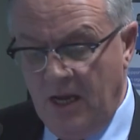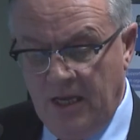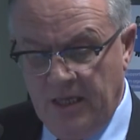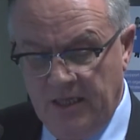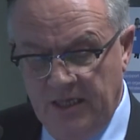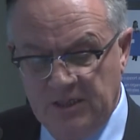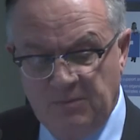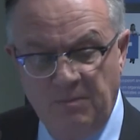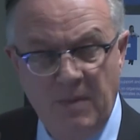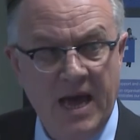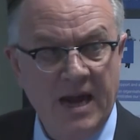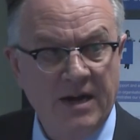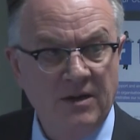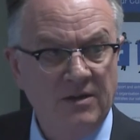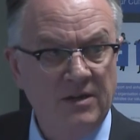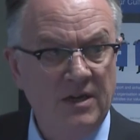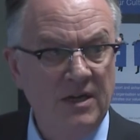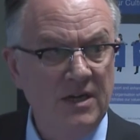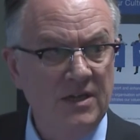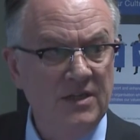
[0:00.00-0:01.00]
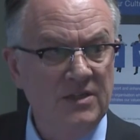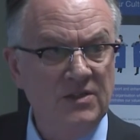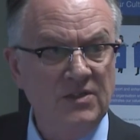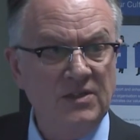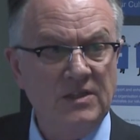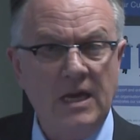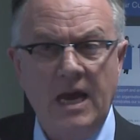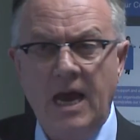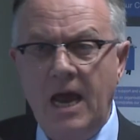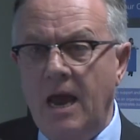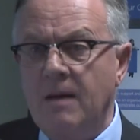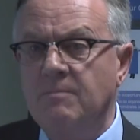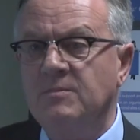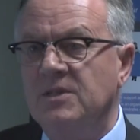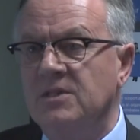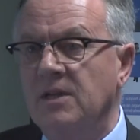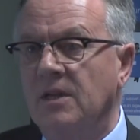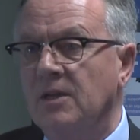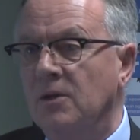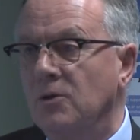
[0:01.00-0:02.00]
This matter has
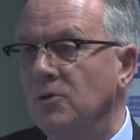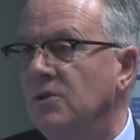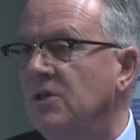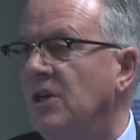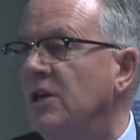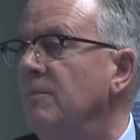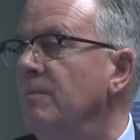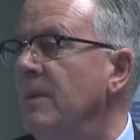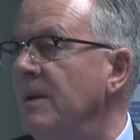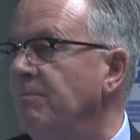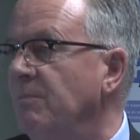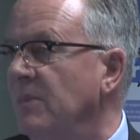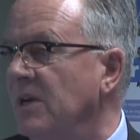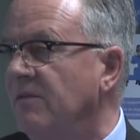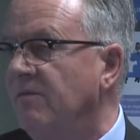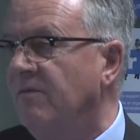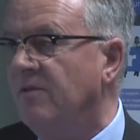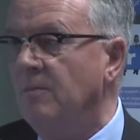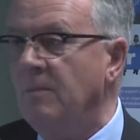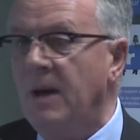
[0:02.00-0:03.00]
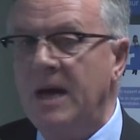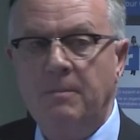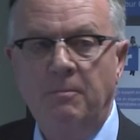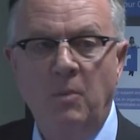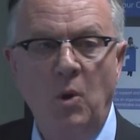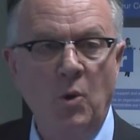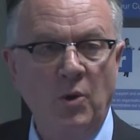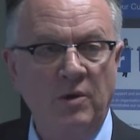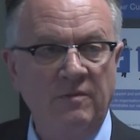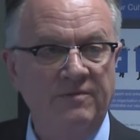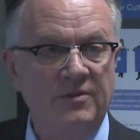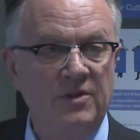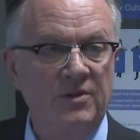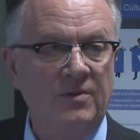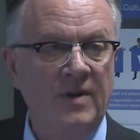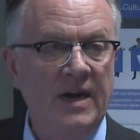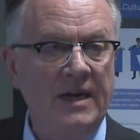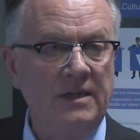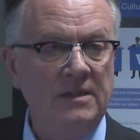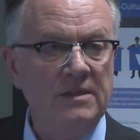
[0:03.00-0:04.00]
absolute commitment from our Board of
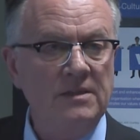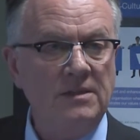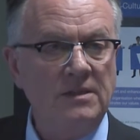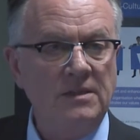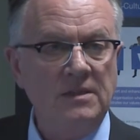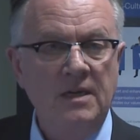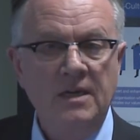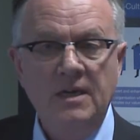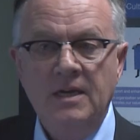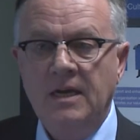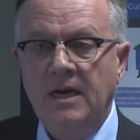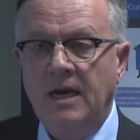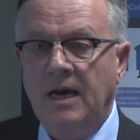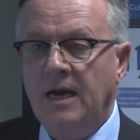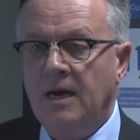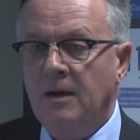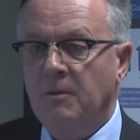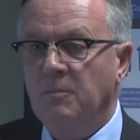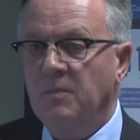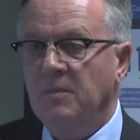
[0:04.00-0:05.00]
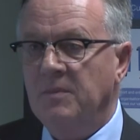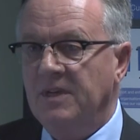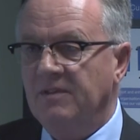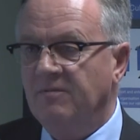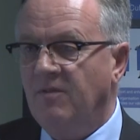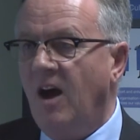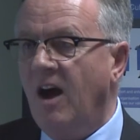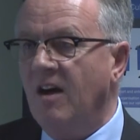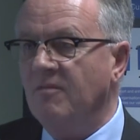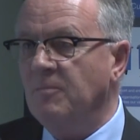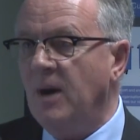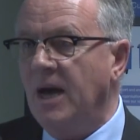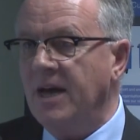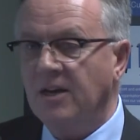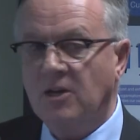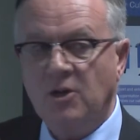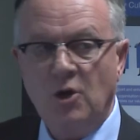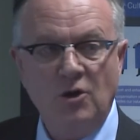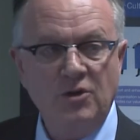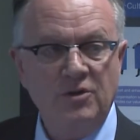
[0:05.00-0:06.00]
Directors. If I've made a
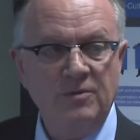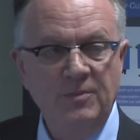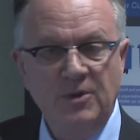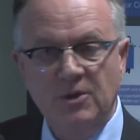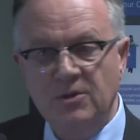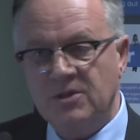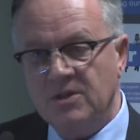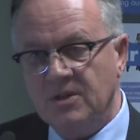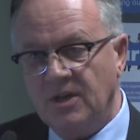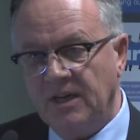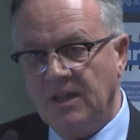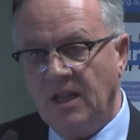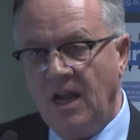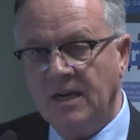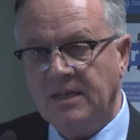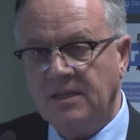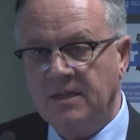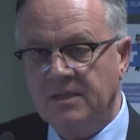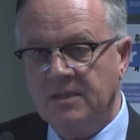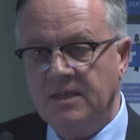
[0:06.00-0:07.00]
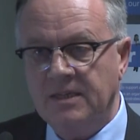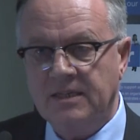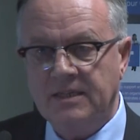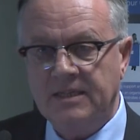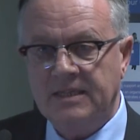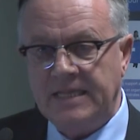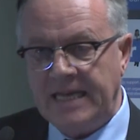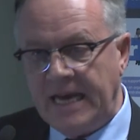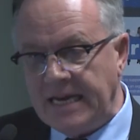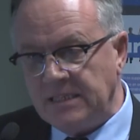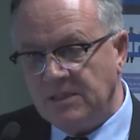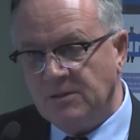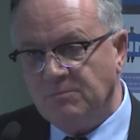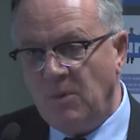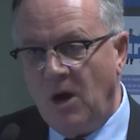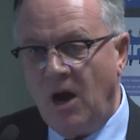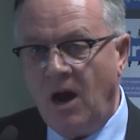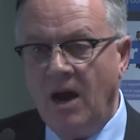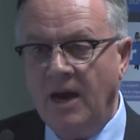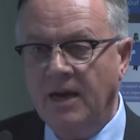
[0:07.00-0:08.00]
contribution, I'd like to think that's
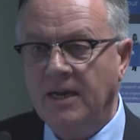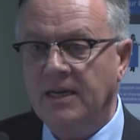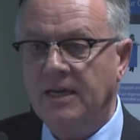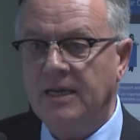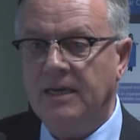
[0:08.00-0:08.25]
my